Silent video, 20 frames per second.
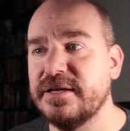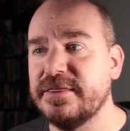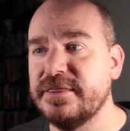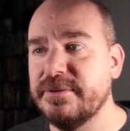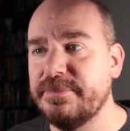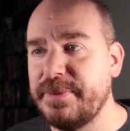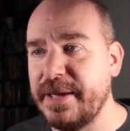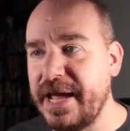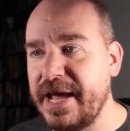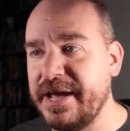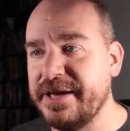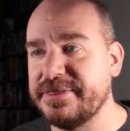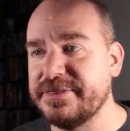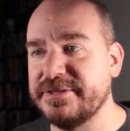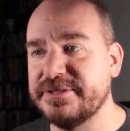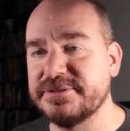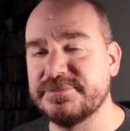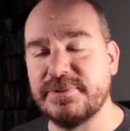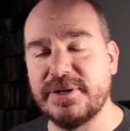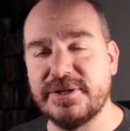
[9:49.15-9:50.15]
The path
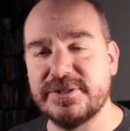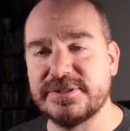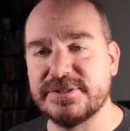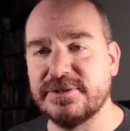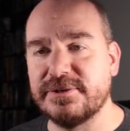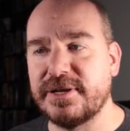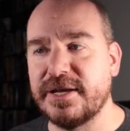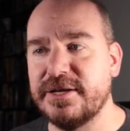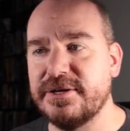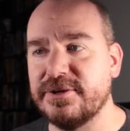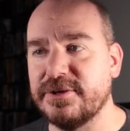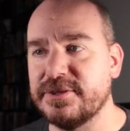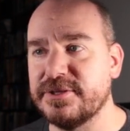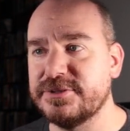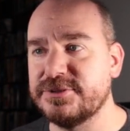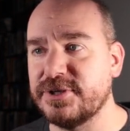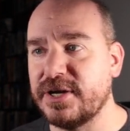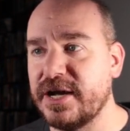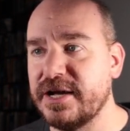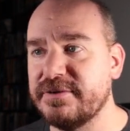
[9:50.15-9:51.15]
is where it's located on the
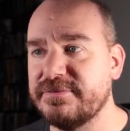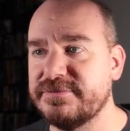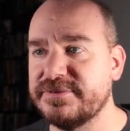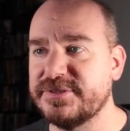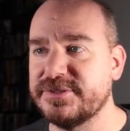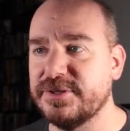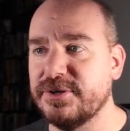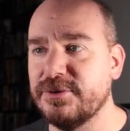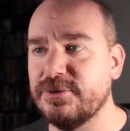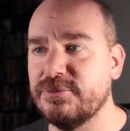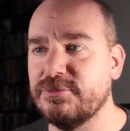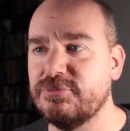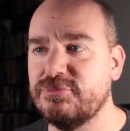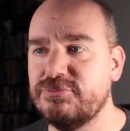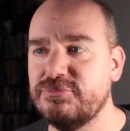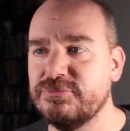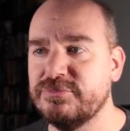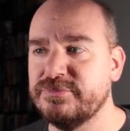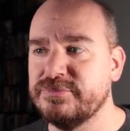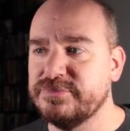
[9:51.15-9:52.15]
drive. So
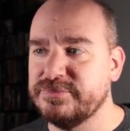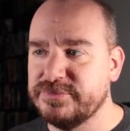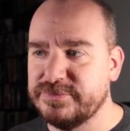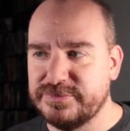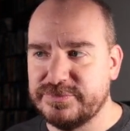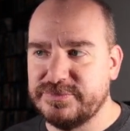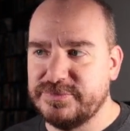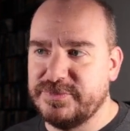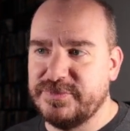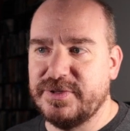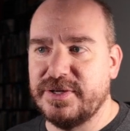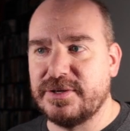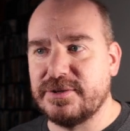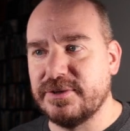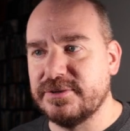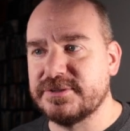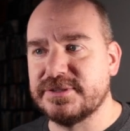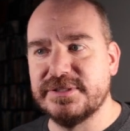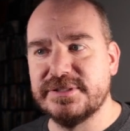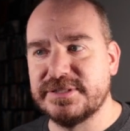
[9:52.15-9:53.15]
they're
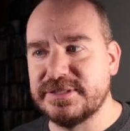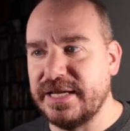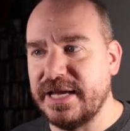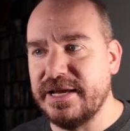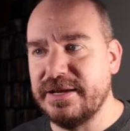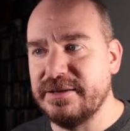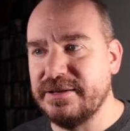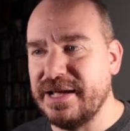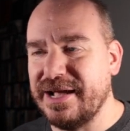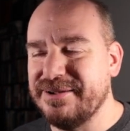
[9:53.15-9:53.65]
close to the same.